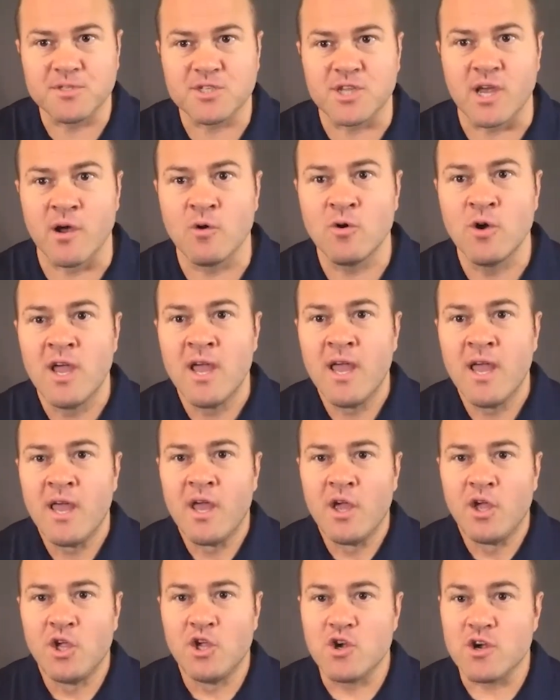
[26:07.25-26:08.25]
So
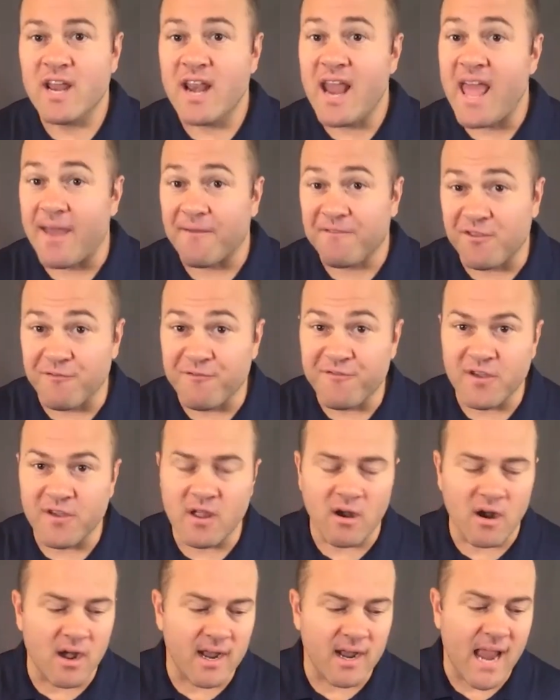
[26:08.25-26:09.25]
you're going to have to
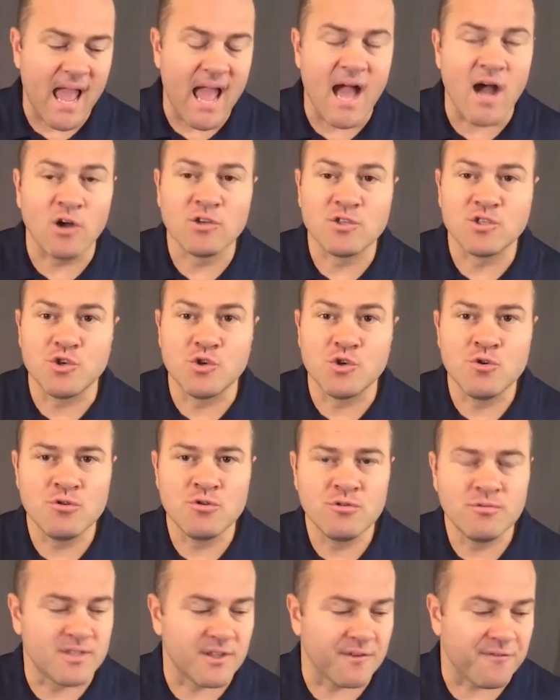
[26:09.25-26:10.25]
figure out how
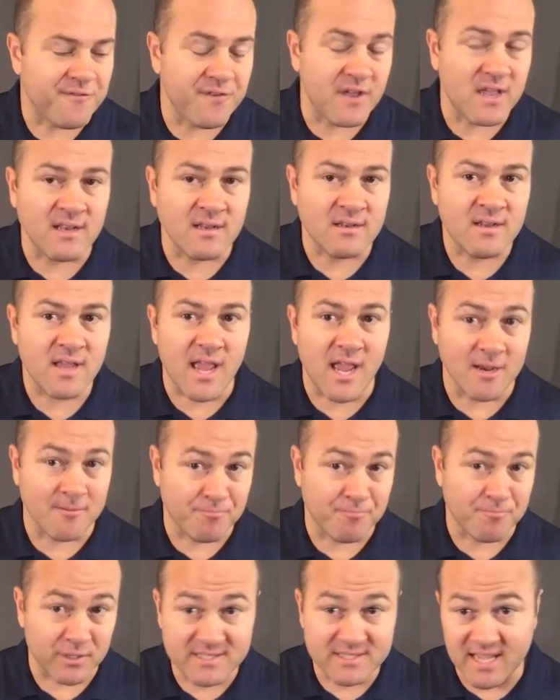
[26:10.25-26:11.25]
to defend and
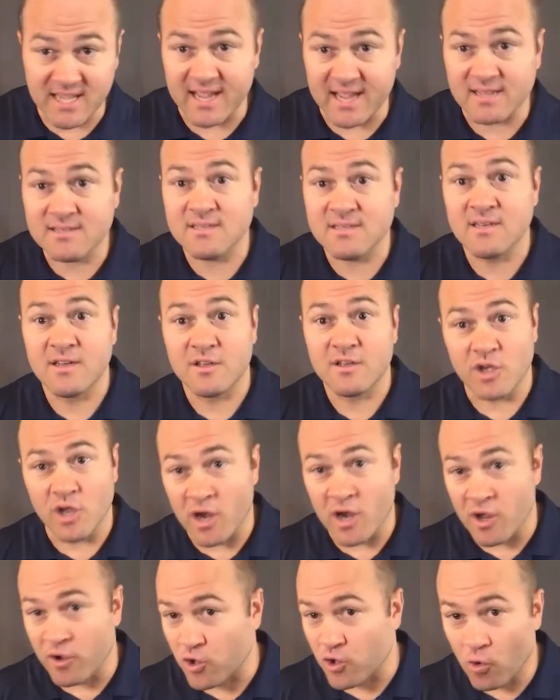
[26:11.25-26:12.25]
protect you
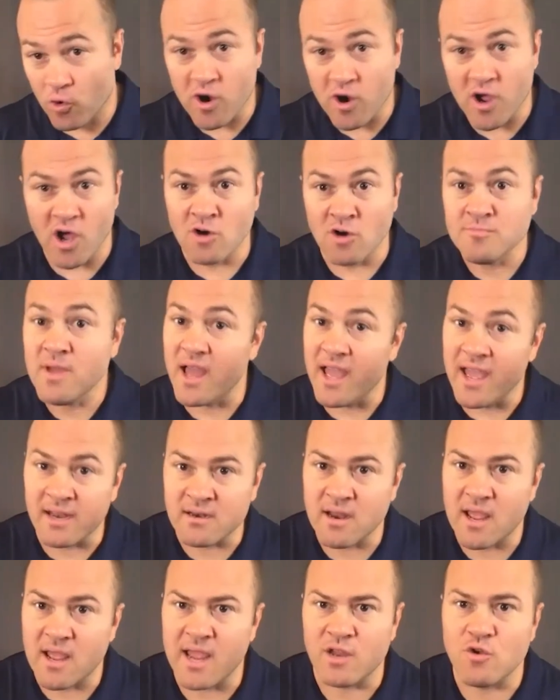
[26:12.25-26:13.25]
know your home
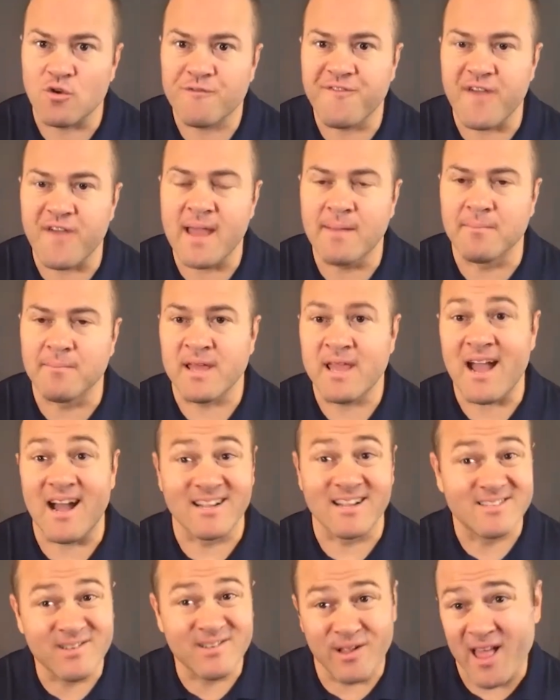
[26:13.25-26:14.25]
and and your family
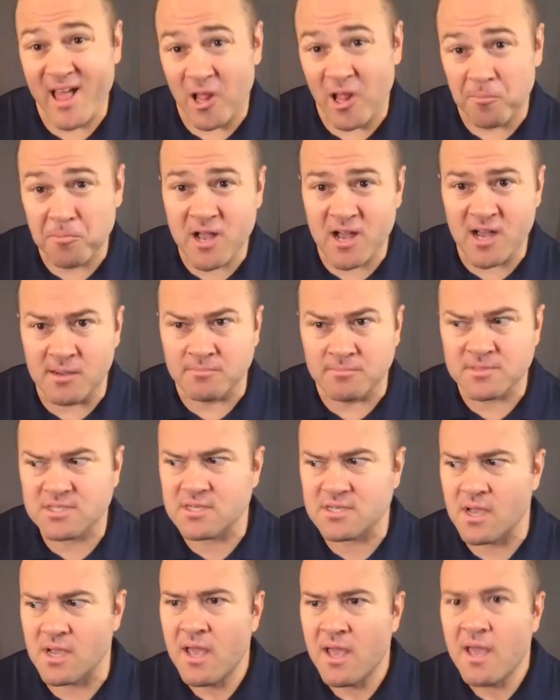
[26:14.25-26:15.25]
until help
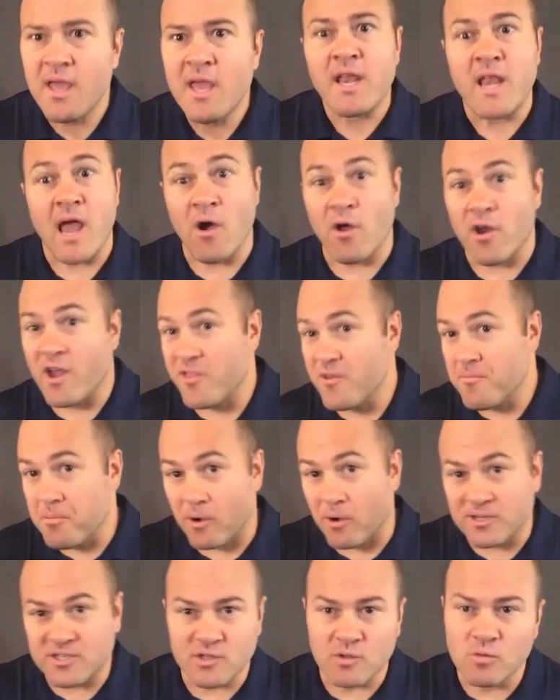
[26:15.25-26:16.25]
comes now in other
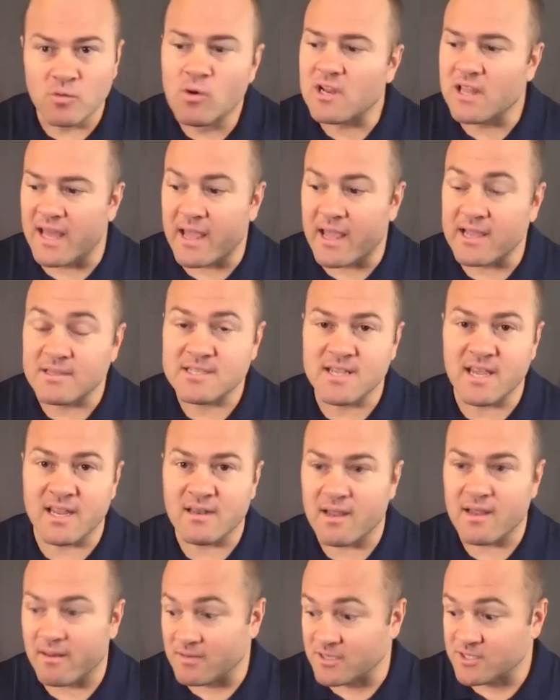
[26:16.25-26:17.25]
parts of the world like i
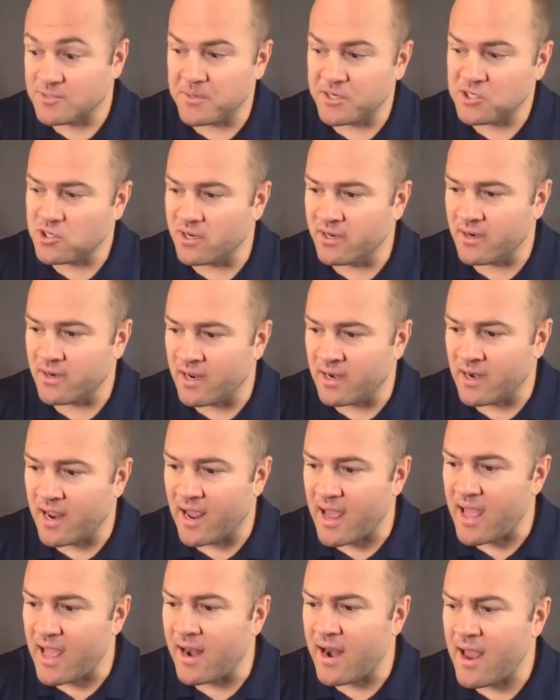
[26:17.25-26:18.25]
said especially in,
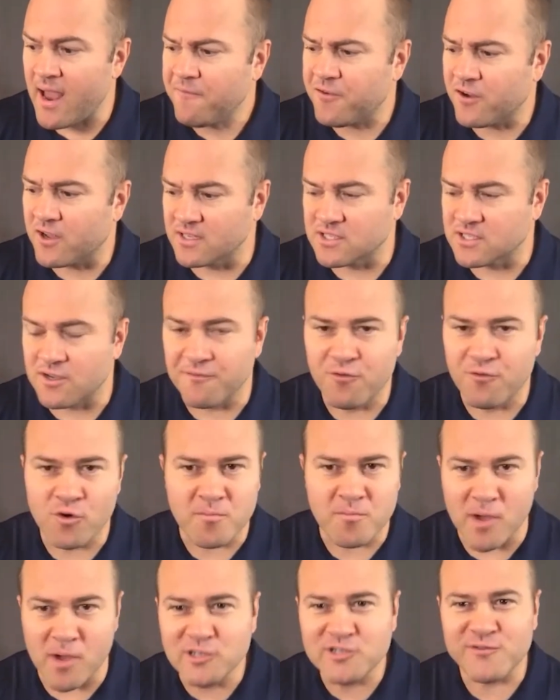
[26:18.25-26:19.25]
in africa and so forth
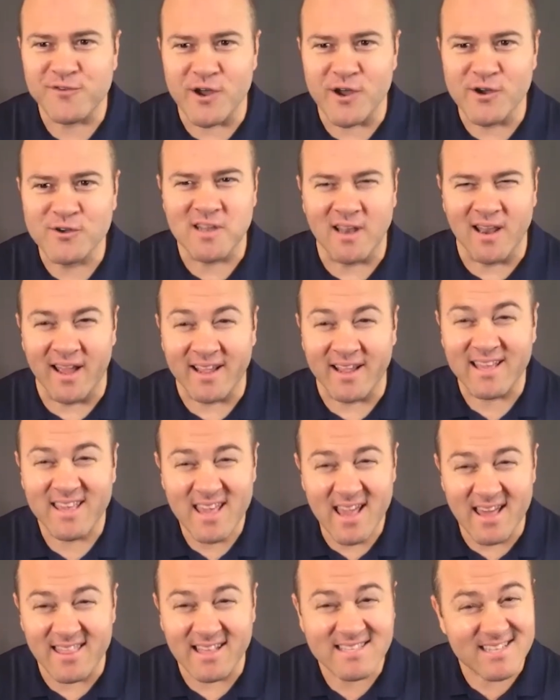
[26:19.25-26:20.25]
most folks are like
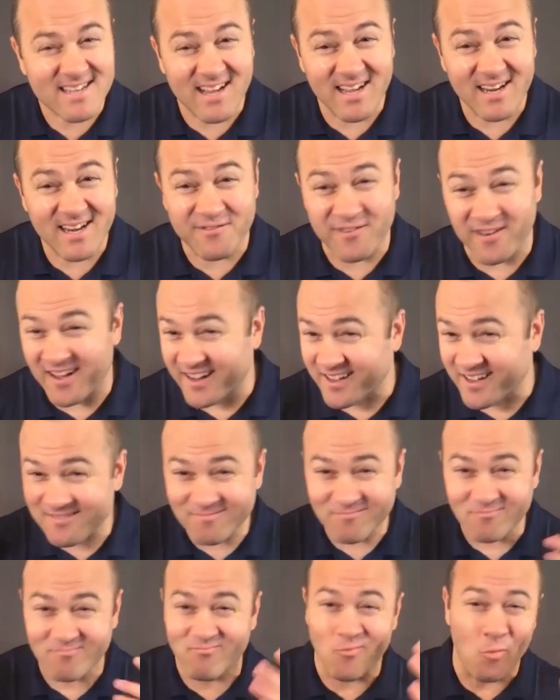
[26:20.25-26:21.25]
yeah that's kind of like
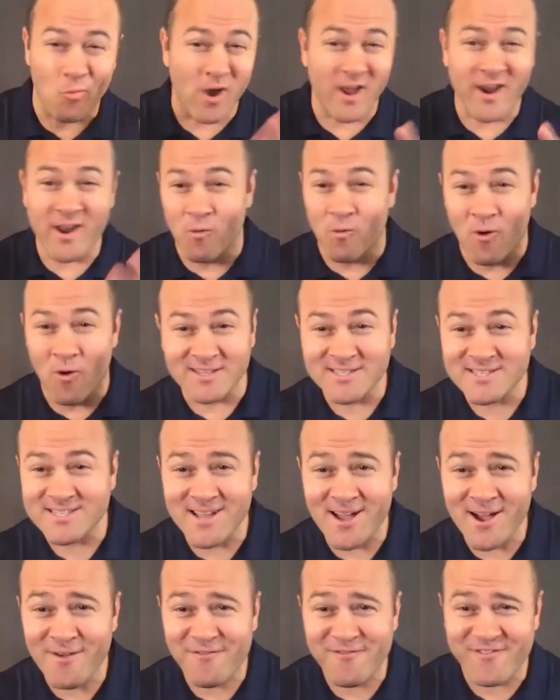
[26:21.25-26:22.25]
one on one
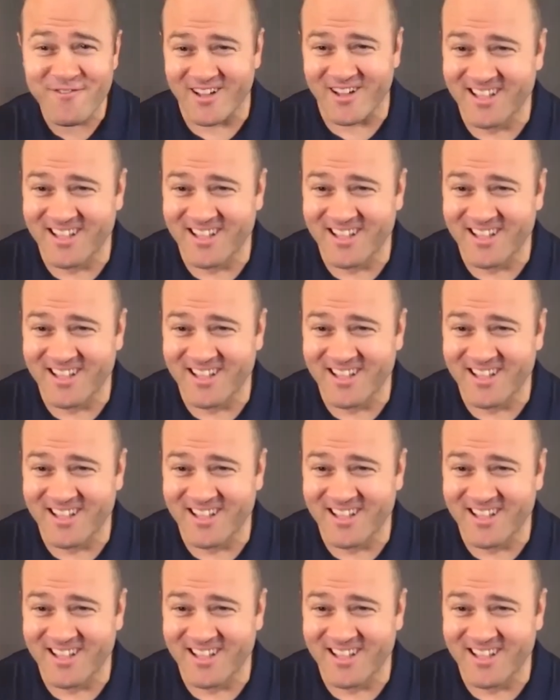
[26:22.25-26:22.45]
stuff